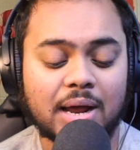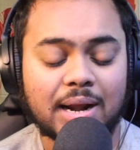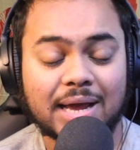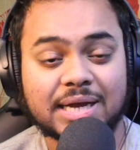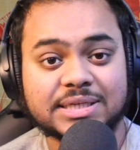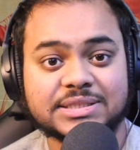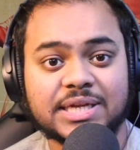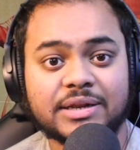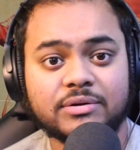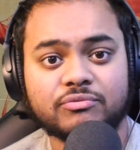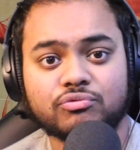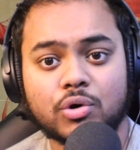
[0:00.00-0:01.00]
Like I
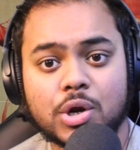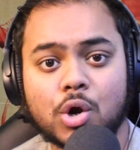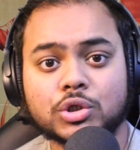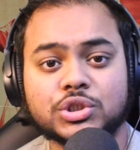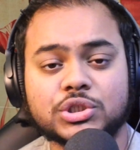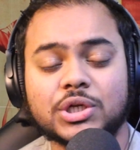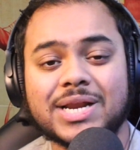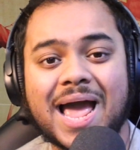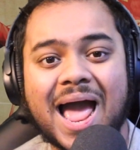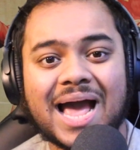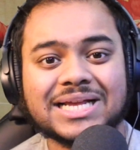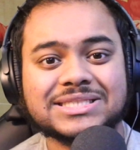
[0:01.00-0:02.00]
said, Roy Hodgson
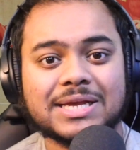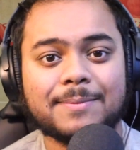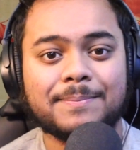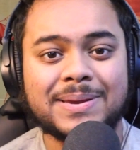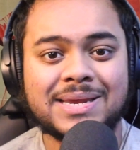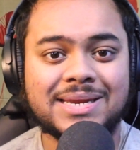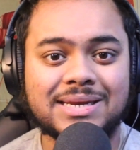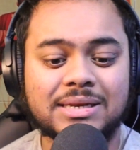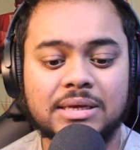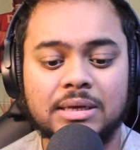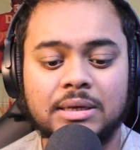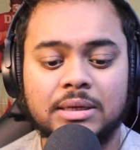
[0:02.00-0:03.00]
has been